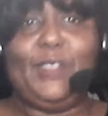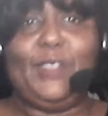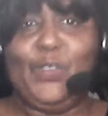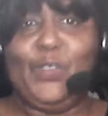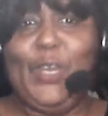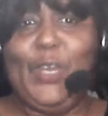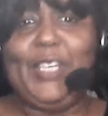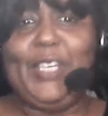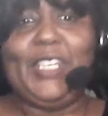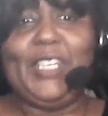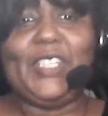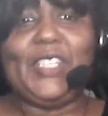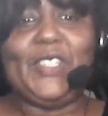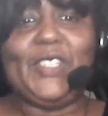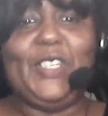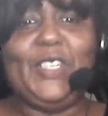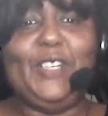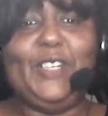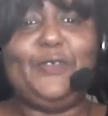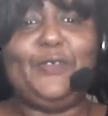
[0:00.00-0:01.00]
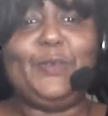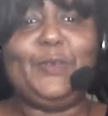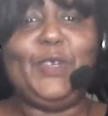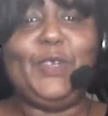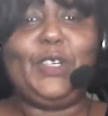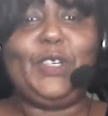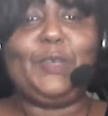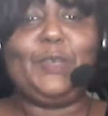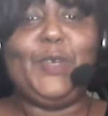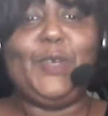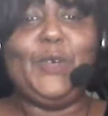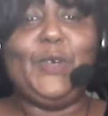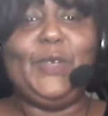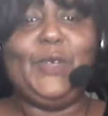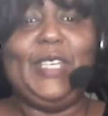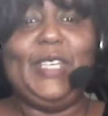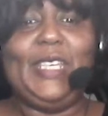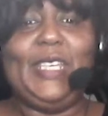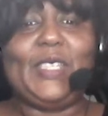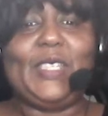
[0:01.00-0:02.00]
training is done from your computer
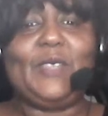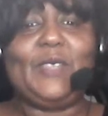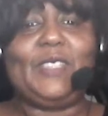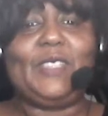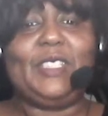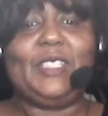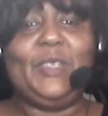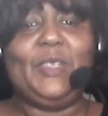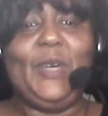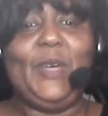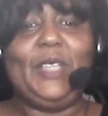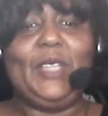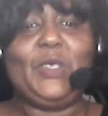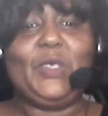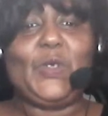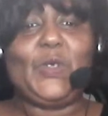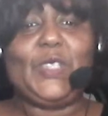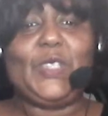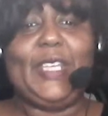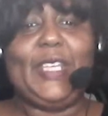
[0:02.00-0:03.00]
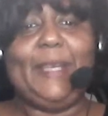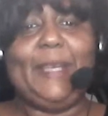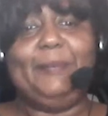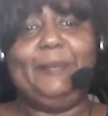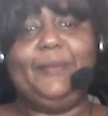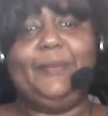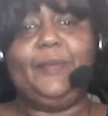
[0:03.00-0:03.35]
needs of Toledo LLC,